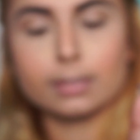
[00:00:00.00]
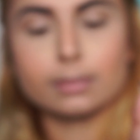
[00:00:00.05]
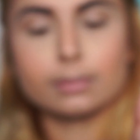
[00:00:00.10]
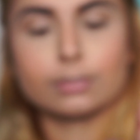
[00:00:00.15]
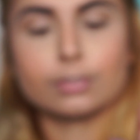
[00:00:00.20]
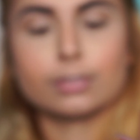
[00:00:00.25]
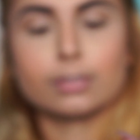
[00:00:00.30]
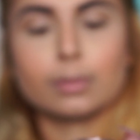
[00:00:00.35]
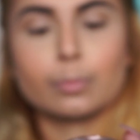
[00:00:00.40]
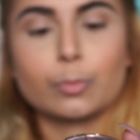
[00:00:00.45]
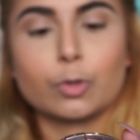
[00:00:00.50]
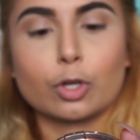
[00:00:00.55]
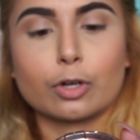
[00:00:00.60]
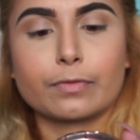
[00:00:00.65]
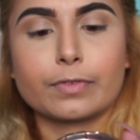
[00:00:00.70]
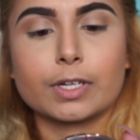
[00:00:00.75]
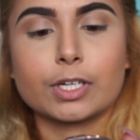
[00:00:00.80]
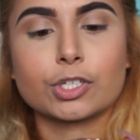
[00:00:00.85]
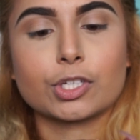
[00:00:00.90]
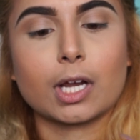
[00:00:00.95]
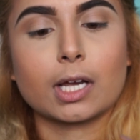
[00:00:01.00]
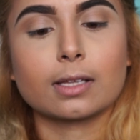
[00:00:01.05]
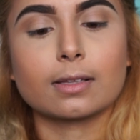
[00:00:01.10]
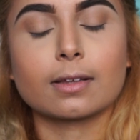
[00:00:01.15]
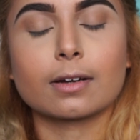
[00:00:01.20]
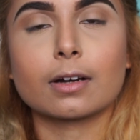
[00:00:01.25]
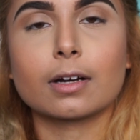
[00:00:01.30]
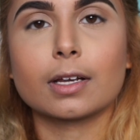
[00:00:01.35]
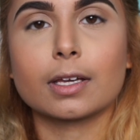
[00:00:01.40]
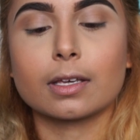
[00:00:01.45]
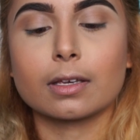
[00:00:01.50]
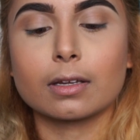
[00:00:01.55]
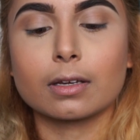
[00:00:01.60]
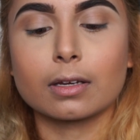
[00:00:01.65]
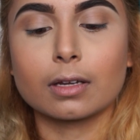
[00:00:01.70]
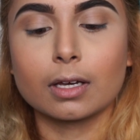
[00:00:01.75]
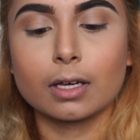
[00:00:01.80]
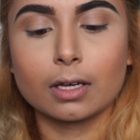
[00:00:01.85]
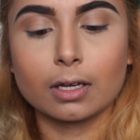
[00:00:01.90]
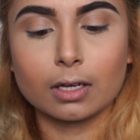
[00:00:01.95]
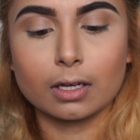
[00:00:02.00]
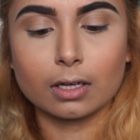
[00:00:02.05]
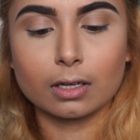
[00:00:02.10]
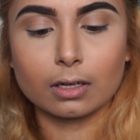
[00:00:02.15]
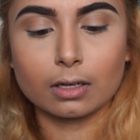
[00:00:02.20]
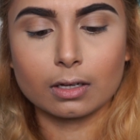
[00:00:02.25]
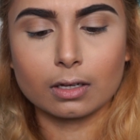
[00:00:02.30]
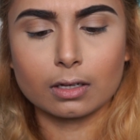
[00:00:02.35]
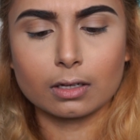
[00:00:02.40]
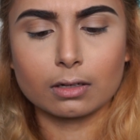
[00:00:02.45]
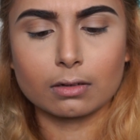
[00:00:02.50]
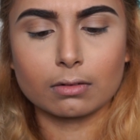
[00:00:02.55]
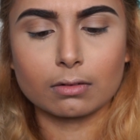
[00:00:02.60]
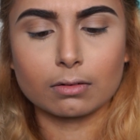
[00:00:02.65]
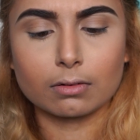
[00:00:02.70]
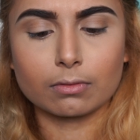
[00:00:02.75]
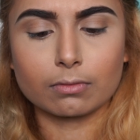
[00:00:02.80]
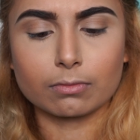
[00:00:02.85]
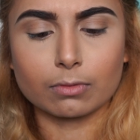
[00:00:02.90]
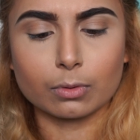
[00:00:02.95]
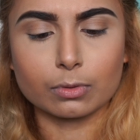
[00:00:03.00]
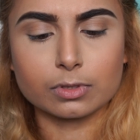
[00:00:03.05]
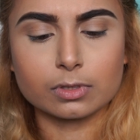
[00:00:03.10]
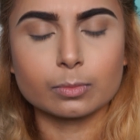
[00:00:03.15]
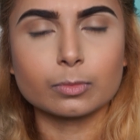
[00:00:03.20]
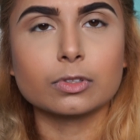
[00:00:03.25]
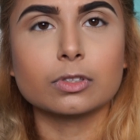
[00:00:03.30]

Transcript: is just a pure finish highlighter in Rose